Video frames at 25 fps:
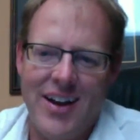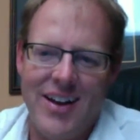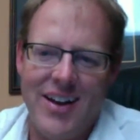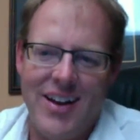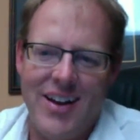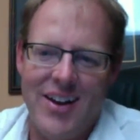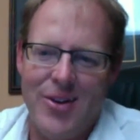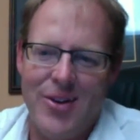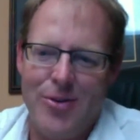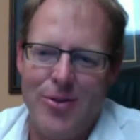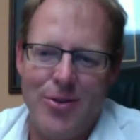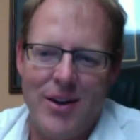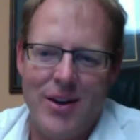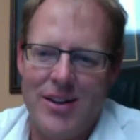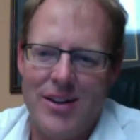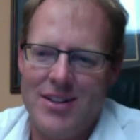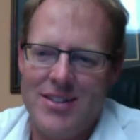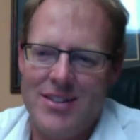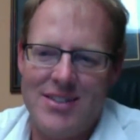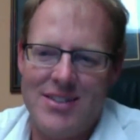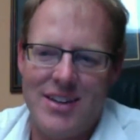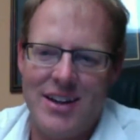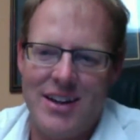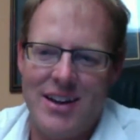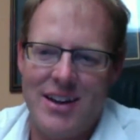And in real
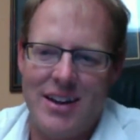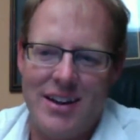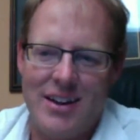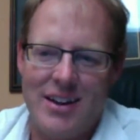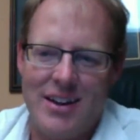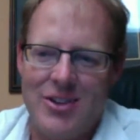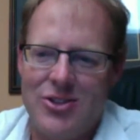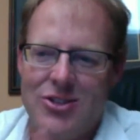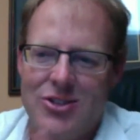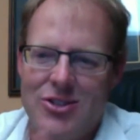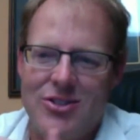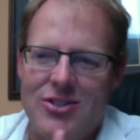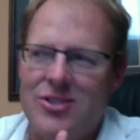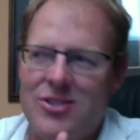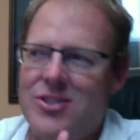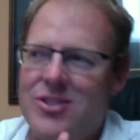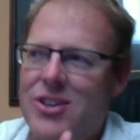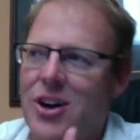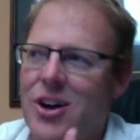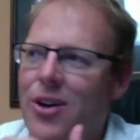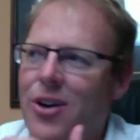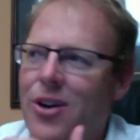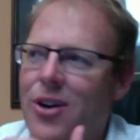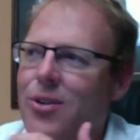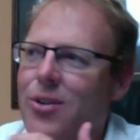estate, you just
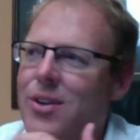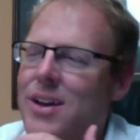don't.